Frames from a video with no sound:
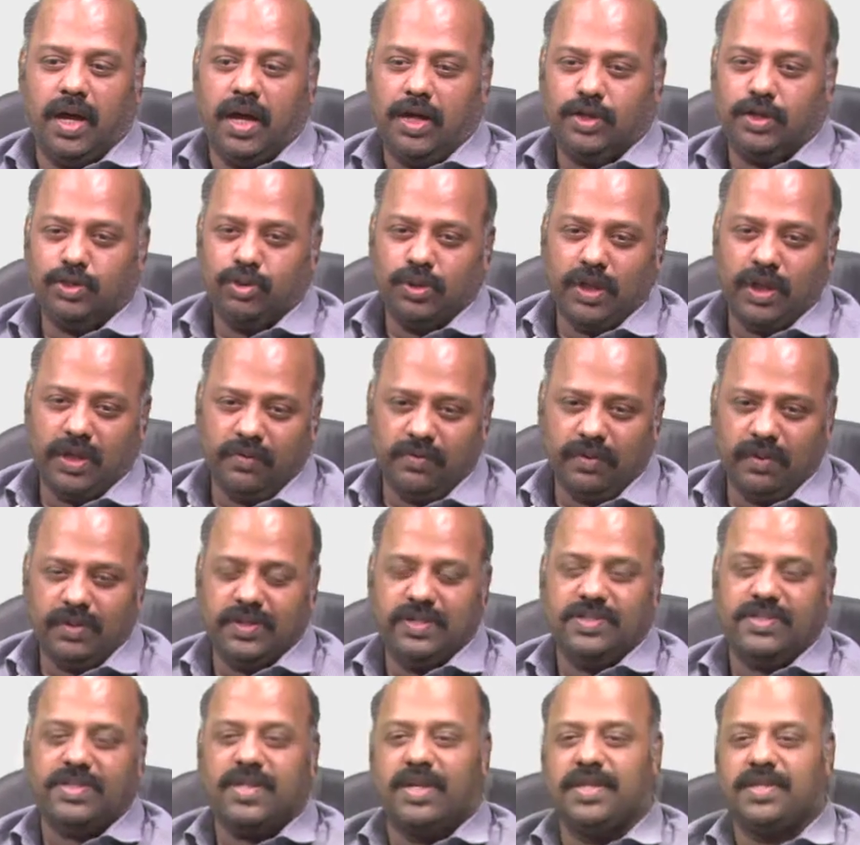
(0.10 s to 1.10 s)
Today we'll
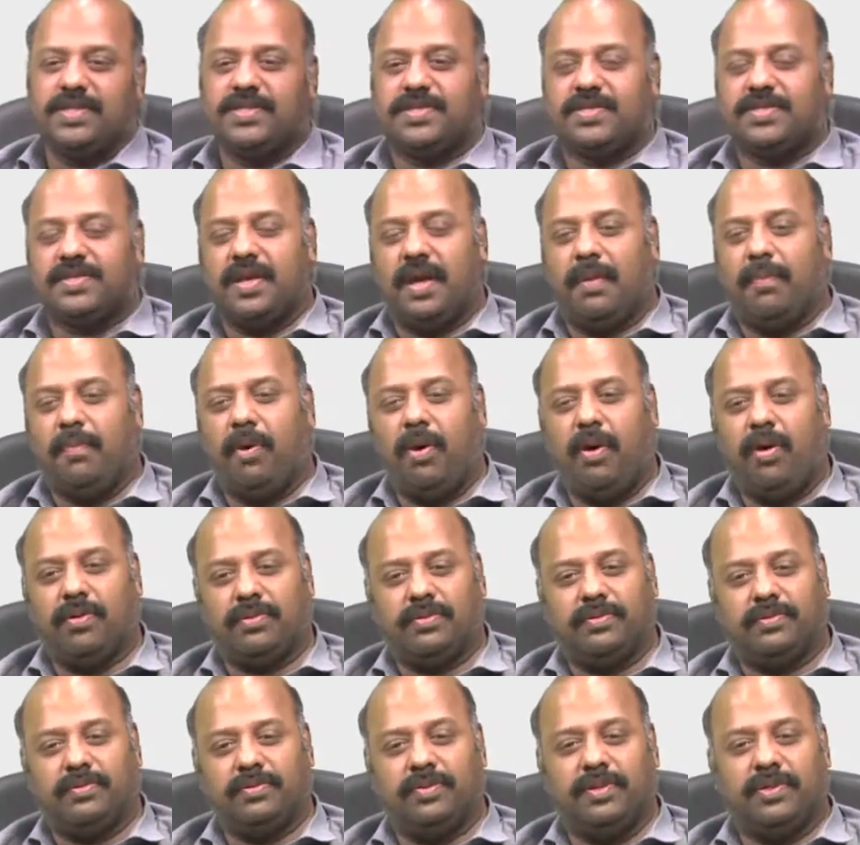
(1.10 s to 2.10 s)
discuss about
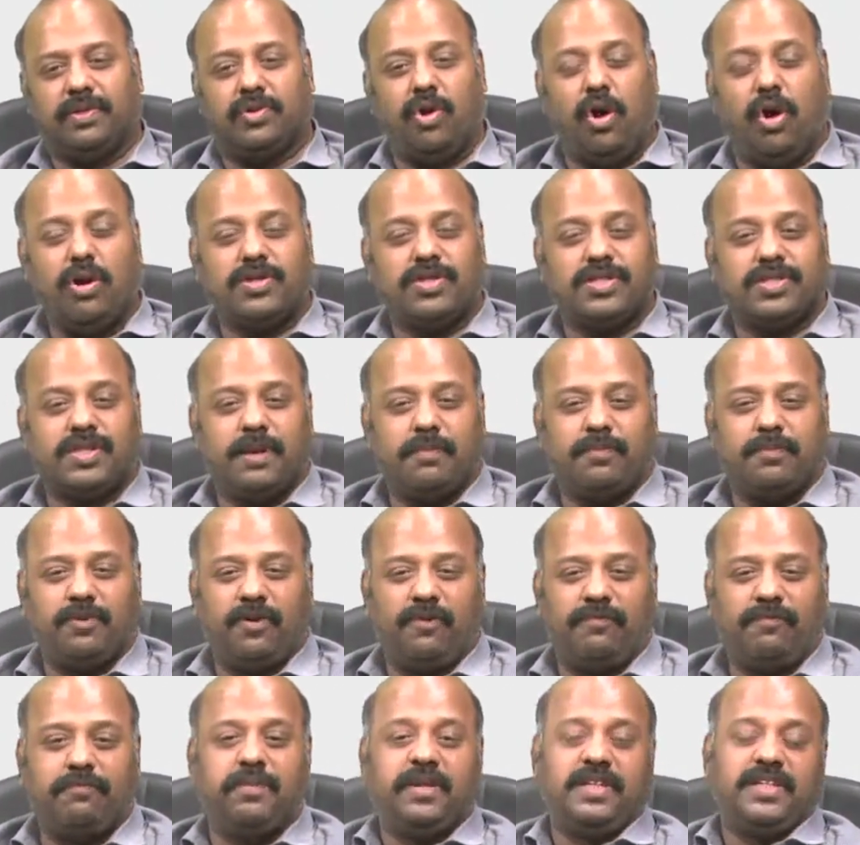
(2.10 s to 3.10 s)
the concept
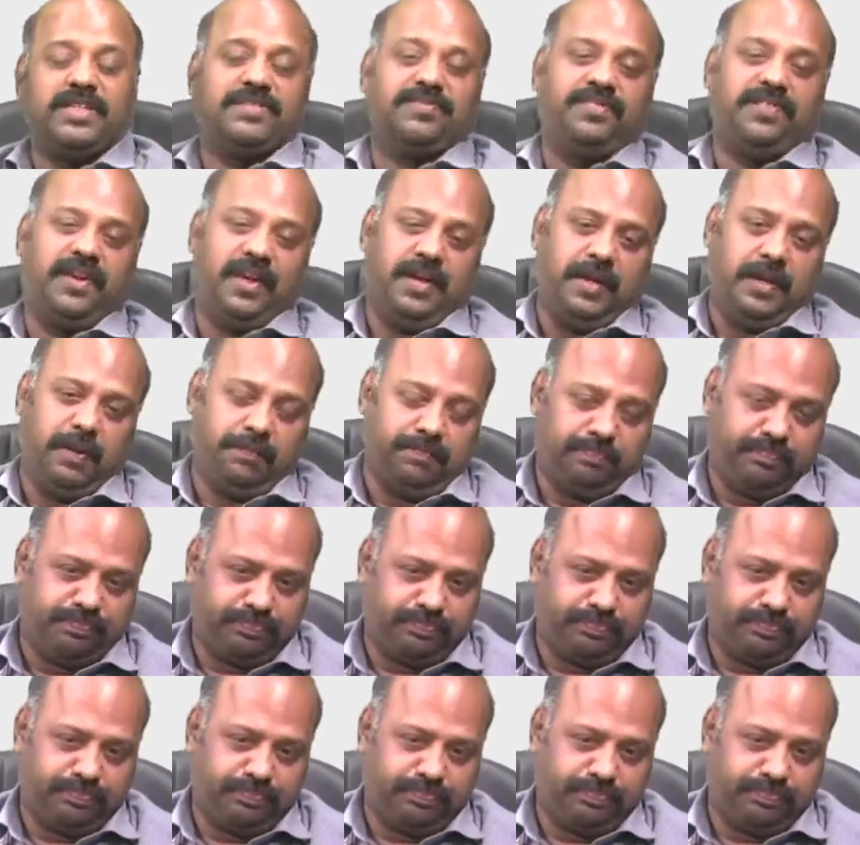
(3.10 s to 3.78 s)
of press freedom.